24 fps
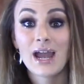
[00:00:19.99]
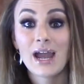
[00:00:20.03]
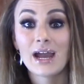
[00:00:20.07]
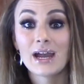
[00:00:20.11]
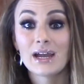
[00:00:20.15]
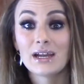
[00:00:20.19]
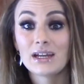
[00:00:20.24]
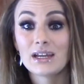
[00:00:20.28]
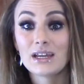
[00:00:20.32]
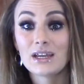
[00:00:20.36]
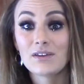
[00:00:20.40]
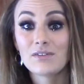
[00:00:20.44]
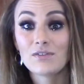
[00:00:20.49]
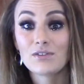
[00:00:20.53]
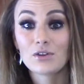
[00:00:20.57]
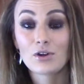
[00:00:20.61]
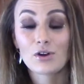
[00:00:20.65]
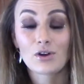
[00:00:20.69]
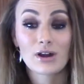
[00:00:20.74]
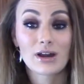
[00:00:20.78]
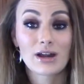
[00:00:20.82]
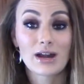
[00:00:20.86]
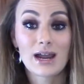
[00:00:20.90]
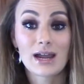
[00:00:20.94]
and if
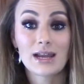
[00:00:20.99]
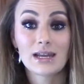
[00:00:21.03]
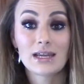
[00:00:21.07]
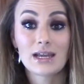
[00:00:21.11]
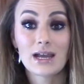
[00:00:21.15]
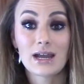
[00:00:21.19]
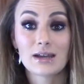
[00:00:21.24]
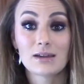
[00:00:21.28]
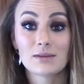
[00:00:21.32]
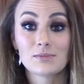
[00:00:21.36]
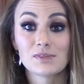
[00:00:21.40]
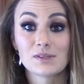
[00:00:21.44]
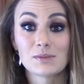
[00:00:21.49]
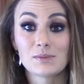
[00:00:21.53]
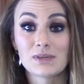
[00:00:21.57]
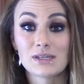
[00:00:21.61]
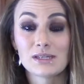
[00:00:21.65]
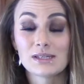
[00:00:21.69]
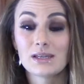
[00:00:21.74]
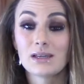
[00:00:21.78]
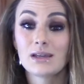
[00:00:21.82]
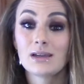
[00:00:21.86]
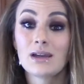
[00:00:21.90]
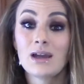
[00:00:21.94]
there are any items
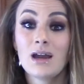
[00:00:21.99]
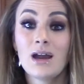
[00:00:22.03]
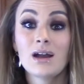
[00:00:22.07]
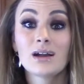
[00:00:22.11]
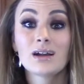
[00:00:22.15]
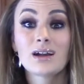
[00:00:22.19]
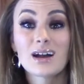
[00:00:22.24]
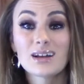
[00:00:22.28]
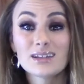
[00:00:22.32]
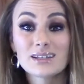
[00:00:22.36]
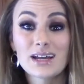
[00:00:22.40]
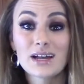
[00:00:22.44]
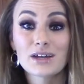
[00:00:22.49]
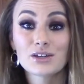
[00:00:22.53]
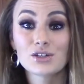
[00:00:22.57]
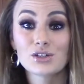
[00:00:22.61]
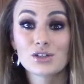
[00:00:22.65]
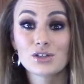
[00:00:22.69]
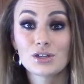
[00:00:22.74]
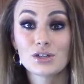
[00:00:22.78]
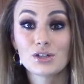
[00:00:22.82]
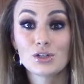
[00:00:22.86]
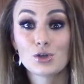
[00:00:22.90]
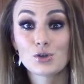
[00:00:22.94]
missing,
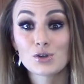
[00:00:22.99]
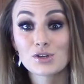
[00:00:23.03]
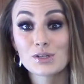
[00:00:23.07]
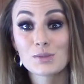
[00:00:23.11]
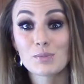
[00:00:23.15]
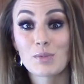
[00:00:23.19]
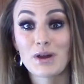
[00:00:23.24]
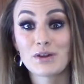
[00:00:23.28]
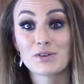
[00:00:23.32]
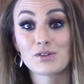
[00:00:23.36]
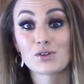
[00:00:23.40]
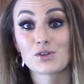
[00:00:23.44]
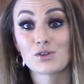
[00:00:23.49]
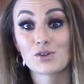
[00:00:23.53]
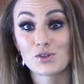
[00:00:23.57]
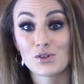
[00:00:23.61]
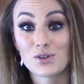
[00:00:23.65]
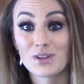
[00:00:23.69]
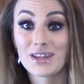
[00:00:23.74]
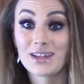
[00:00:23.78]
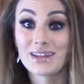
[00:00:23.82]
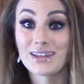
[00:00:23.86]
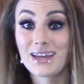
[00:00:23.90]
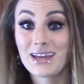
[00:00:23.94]
contact your sponsor
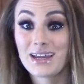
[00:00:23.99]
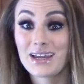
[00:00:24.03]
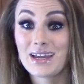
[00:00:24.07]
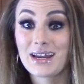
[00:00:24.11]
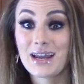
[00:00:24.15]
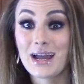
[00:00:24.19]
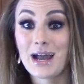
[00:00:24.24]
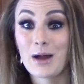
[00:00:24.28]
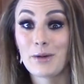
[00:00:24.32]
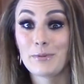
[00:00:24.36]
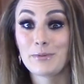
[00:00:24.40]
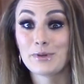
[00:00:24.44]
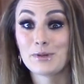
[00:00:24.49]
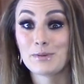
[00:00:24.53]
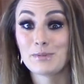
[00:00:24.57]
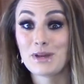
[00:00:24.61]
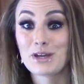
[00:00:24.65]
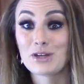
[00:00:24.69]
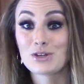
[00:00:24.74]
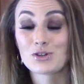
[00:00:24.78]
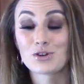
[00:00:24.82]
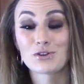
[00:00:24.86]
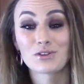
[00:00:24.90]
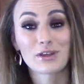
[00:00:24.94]
so that they can help to
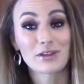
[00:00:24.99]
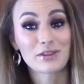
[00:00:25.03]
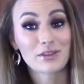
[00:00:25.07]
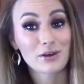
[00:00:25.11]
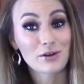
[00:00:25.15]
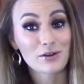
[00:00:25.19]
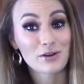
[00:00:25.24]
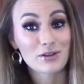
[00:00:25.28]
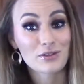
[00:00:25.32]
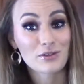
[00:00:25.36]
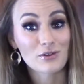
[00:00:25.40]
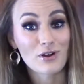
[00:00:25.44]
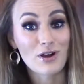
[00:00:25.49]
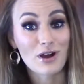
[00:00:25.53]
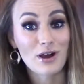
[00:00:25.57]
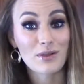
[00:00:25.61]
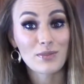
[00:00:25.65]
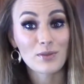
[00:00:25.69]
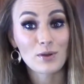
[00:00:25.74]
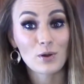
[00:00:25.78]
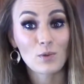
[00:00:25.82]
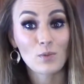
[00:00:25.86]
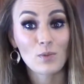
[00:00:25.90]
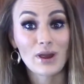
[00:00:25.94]
make sure that they're either
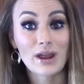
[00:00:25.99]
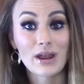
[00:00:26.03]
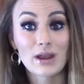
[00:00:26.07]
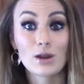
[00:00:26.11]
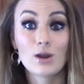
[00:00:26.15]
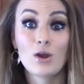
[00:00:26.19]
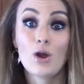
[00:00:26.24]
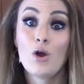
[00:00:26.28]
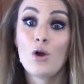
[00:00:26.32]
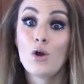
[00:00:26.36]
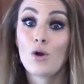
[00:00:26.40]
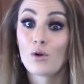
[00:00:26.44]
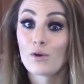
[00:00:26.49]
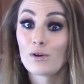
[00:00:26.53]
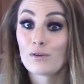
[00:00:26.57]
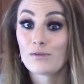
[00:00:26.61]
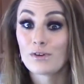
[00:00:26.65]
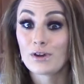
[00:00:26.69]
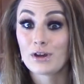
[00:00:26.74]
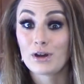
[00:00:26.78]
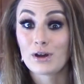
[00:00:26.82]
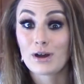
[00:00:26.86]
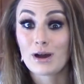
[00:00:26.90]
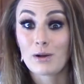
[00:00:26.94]
on their way or
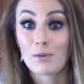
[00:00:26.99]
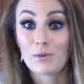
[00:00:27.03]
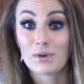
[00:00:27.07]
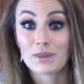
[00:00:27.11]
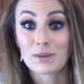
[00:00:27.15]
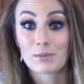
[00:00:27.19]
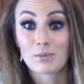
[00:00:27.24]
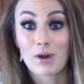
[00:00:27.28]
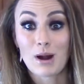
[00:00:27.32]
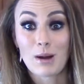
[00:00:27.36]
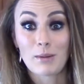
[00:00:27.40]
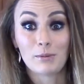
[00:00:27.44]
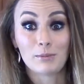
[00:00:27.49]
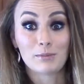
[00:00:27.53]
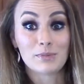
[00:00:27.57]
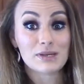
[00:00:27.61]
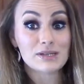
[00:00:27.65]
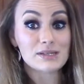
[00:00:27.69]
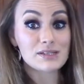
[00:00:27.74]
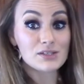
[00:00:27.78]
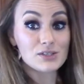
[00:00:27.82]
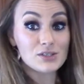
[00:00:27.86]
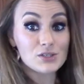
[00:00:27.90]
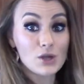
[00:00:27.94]
figure out what the problem
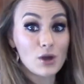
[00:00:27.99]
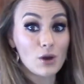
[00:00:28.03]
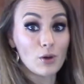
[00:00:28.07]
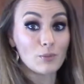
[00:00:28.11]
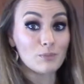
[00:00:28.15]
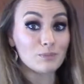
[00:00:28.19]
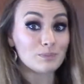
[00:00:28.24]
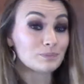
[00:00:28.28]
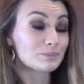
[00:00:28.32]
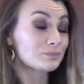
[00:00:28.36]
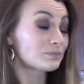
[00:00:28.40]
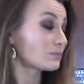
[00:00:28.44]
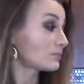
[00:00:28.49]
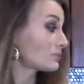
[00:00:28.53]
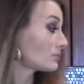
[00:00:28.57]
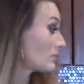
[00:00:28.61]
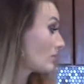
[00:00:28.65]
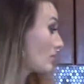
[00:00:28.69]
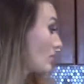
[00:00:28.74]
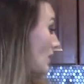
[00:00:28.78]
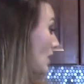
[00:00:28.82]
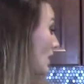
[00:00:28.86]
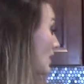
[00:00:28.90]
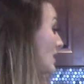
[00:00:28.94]
is. So
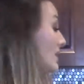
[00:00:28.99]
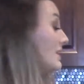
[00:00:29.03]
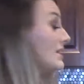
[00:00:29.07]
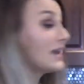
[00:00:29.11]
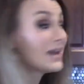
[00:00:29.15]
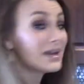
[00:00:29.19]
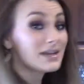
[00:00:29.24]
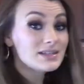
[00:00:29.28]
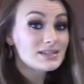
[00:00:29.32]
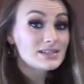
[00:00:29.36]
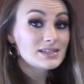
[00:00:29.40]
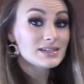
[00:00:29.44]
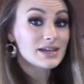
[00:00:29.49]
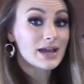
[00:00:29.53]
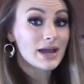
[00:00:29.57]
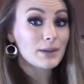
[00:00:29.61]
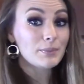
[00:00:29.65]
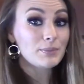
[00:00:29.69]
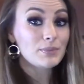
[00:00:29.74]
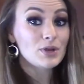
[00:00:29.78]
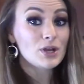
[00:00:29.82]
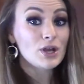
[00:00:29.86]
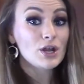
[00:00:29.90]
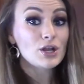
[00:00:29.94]
next
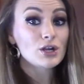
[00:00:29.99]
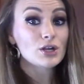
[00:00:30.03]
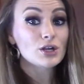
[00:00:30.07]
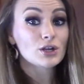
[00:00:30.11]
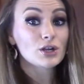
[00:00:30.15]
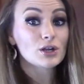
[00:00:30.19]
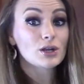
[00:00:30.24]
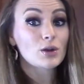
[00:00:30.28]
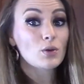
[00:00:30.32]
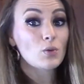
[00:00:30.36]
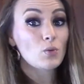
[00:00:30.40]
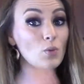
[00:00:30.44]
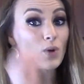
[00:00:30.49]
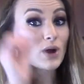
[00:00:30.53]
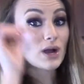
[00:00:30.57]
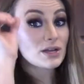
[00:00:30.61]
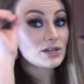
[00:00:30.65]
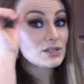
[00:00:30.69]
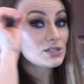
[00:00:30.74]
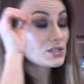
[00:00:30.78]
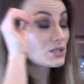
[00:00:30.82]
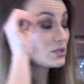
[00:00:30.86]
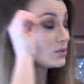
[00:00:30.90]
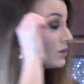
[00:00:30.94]
step, you're gonna
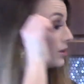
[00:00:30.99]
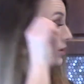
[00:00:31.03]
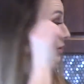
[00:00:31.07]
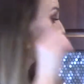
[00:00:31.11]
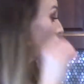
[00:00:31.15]
want to go